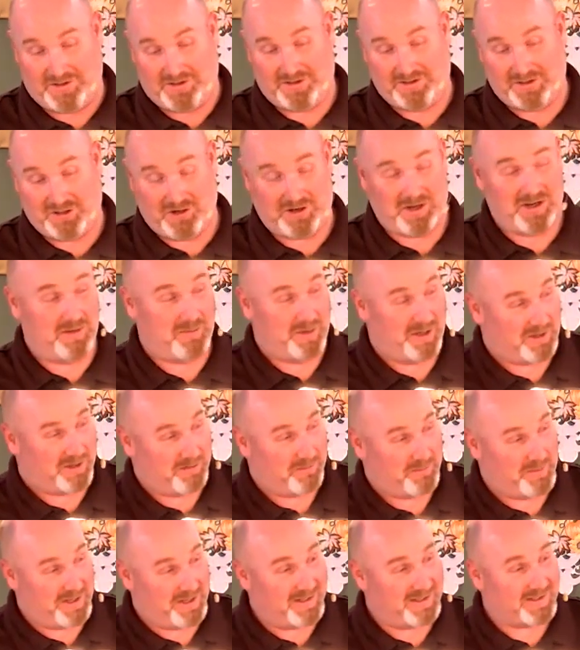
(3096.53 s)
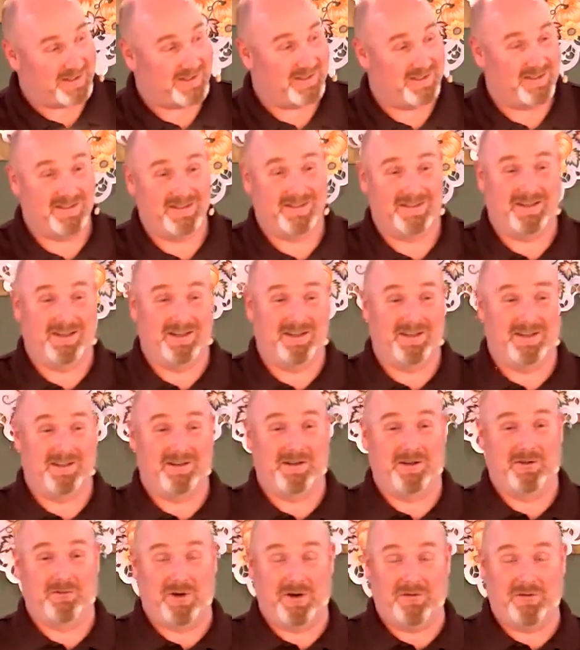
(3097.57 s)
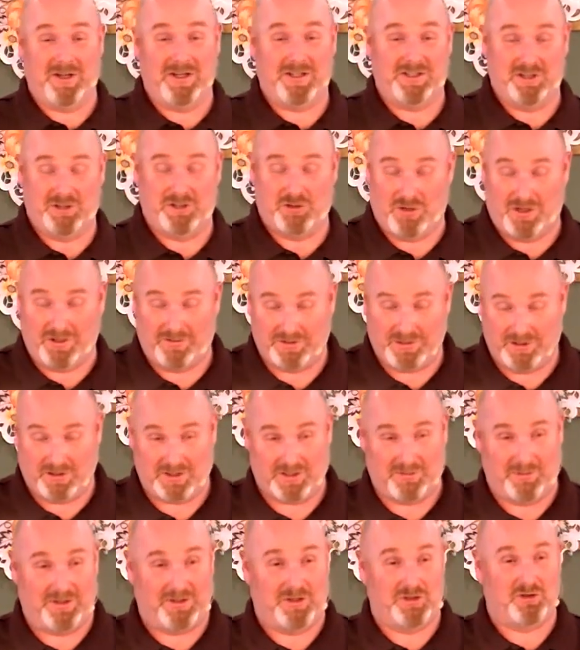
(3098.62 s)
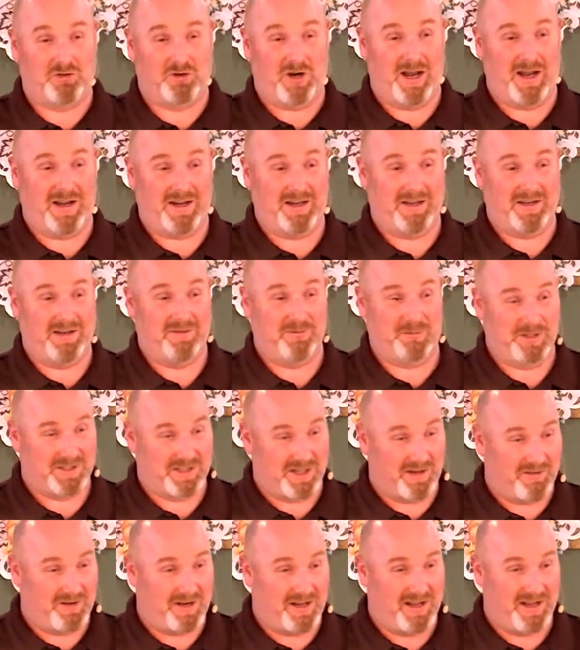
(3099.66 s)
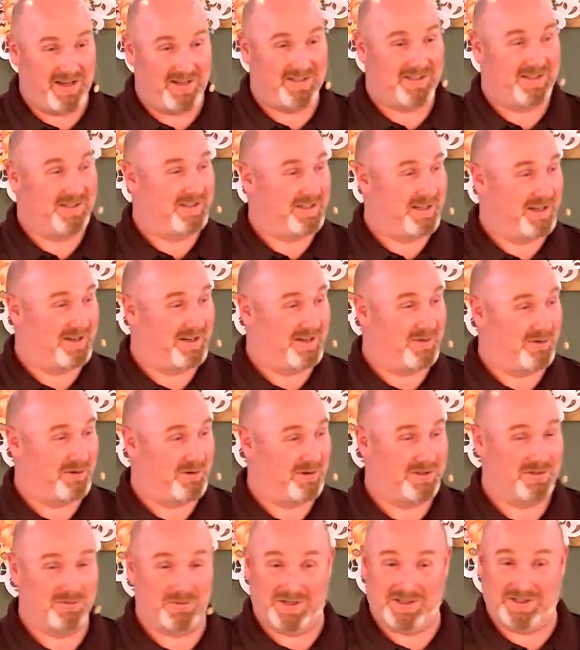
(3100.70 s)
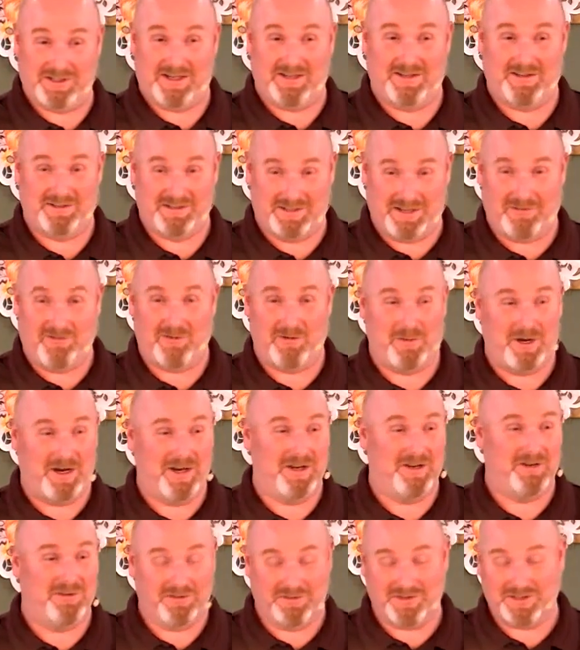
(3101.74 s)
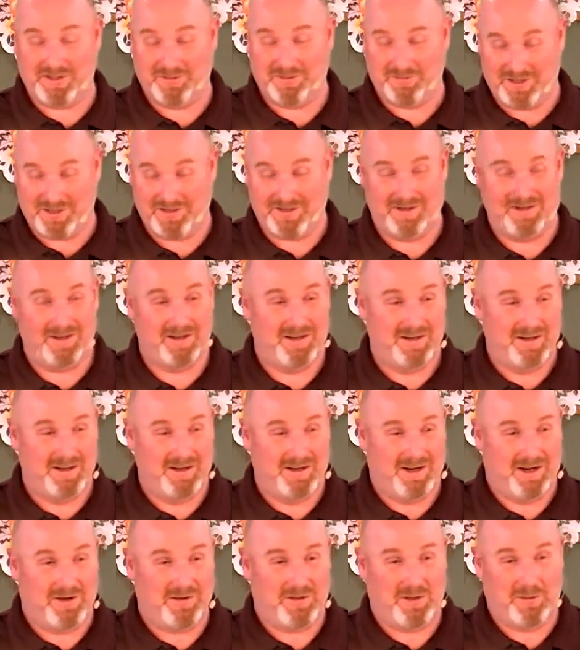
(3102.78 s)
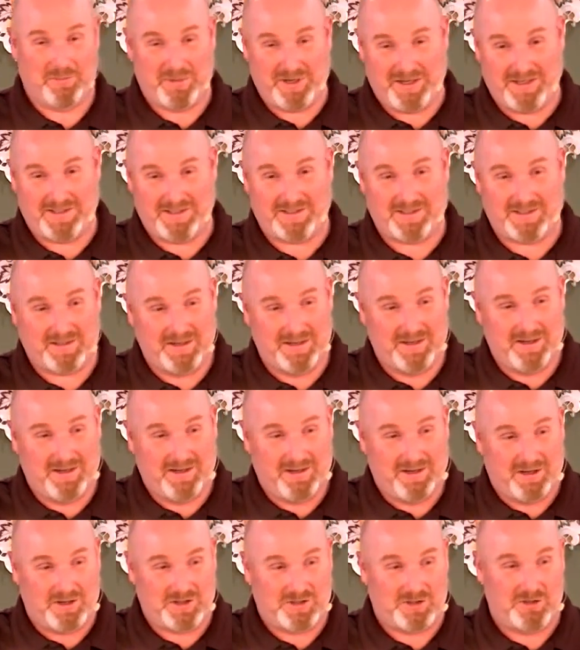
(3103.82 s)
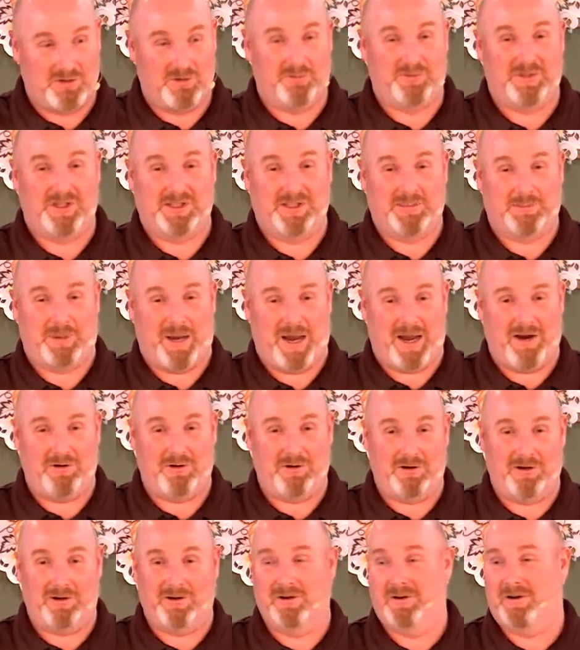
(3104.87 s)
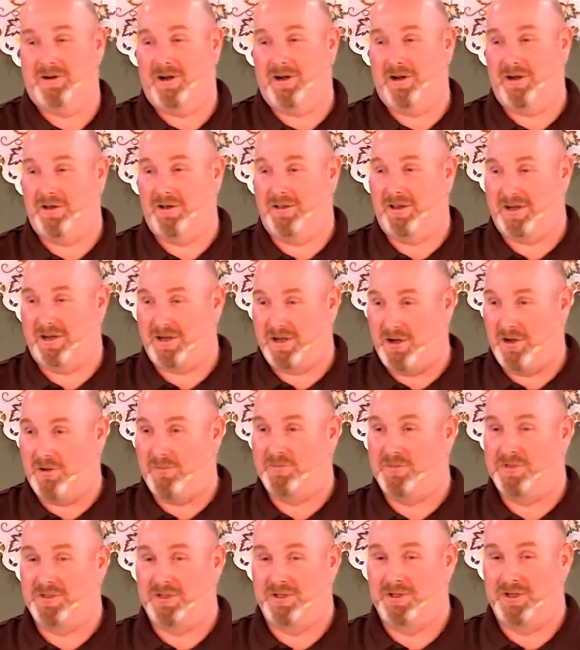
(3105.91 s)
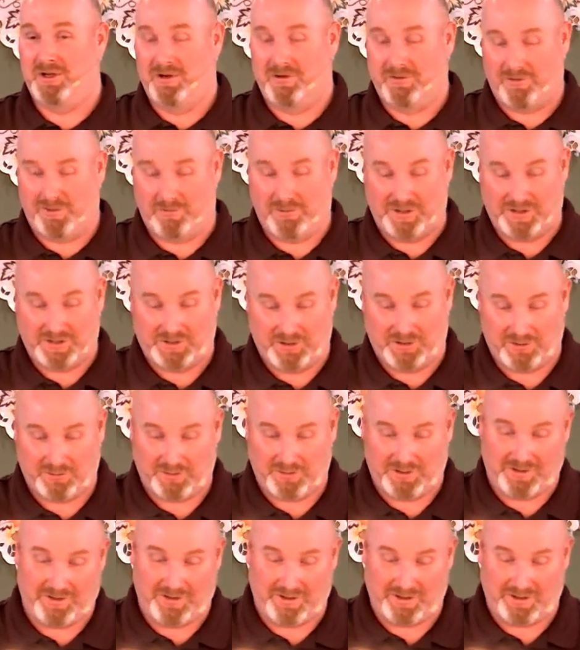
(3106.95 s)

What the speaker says: talking about the beast. In Revelation 12, it talks about the dragon with 7 heads and 10 horns. What does that remind you of something? The beast assumes its power that comes from the serpent. It